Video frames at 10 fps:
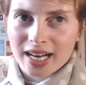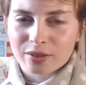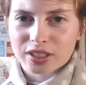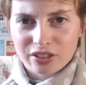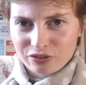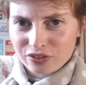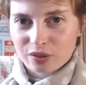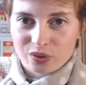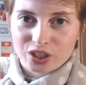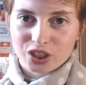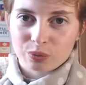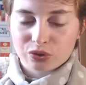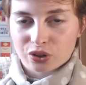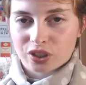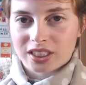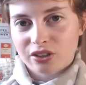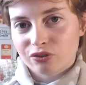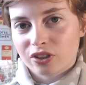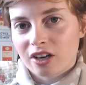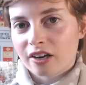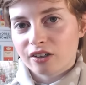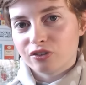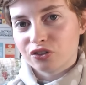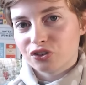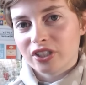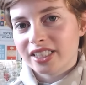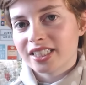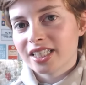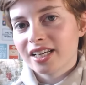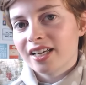How did it feel that she was on a different kind of street